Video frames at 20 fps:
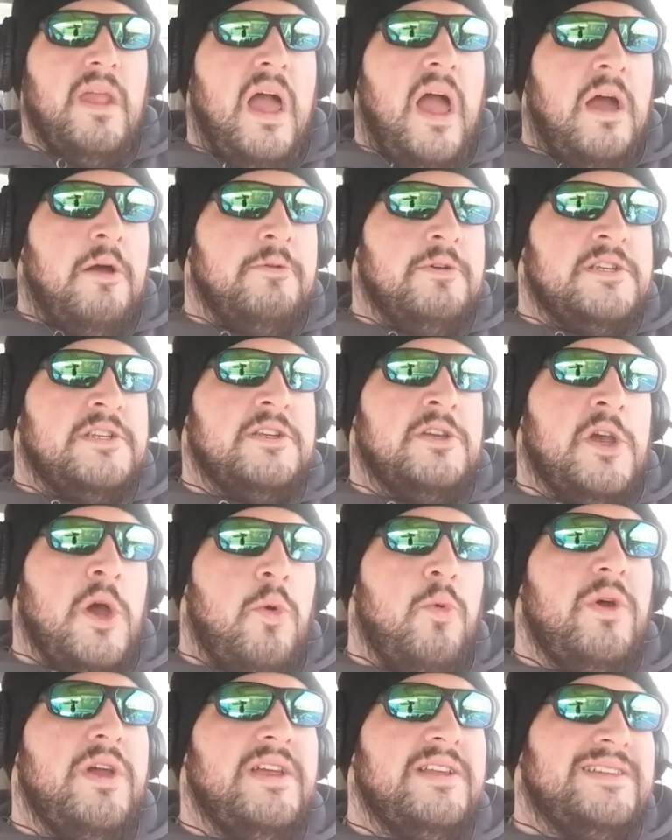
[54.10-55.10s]
I was
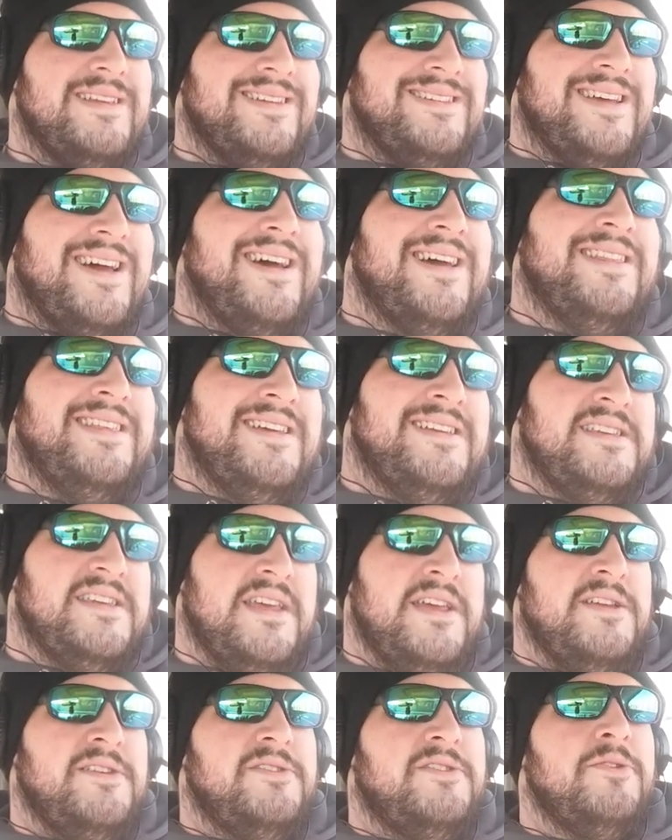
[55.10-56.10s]
going to tie this
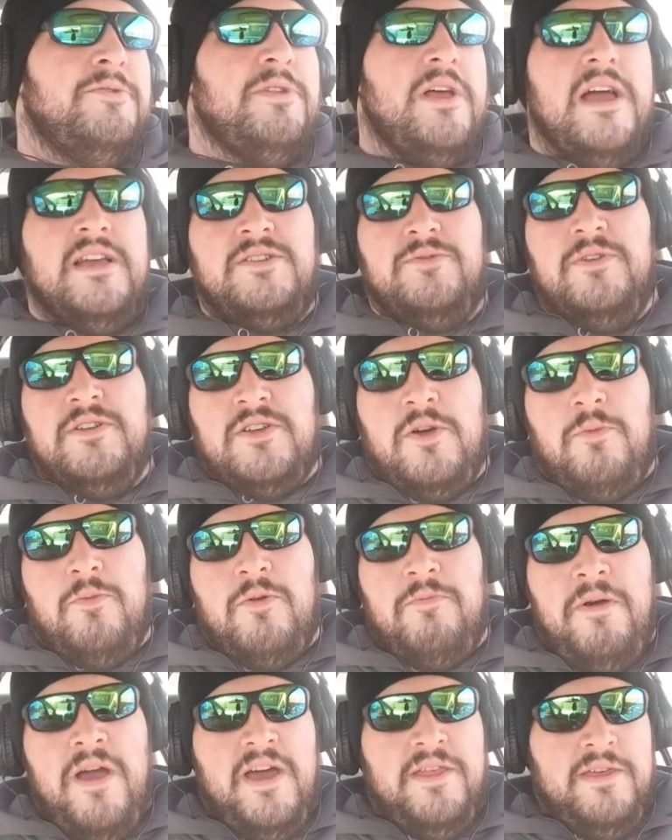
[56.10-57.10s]
into last week's
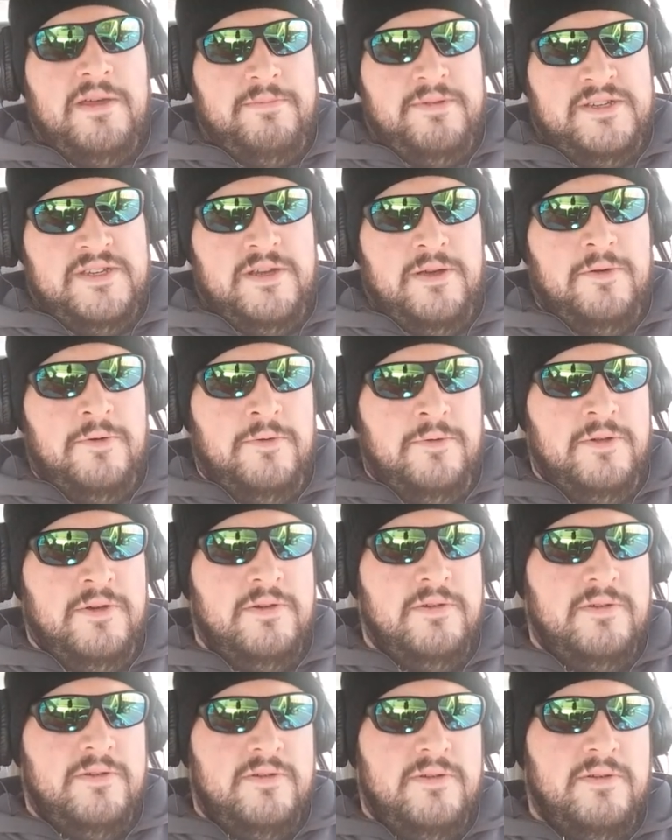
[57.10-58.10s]
Homeward Path episode,
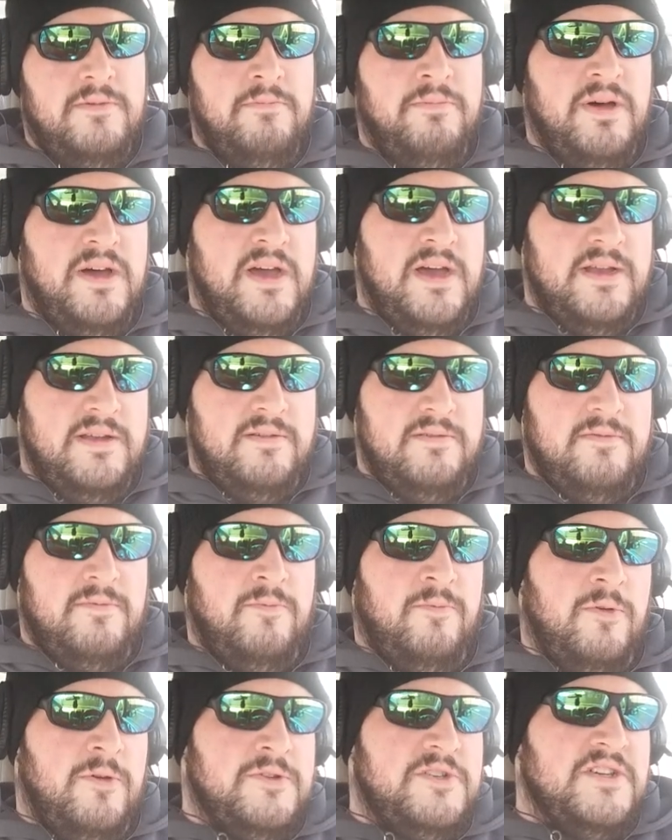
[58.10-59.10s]
but
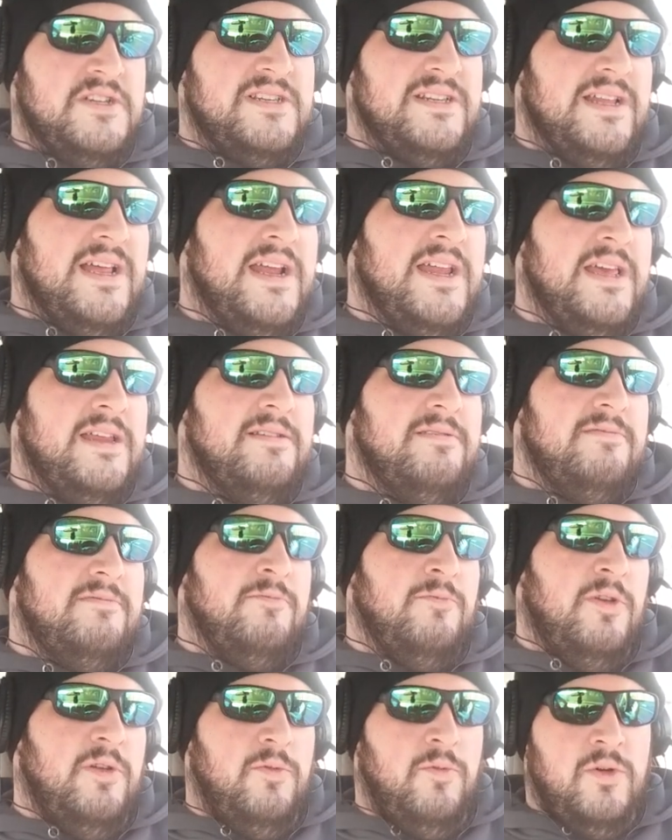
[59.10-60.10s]
we'll just
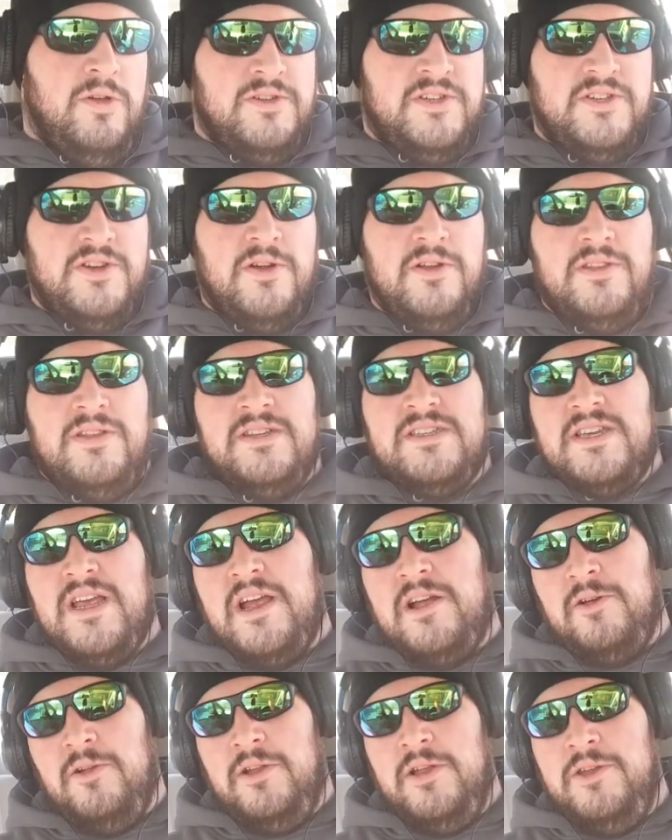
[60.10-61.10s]
we'll start the
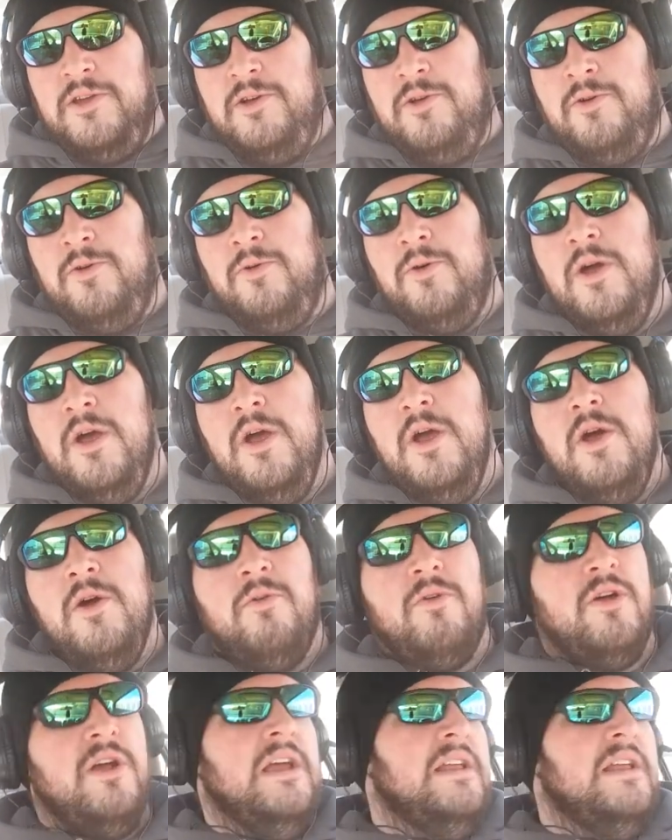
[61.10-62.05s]
cycle anew, where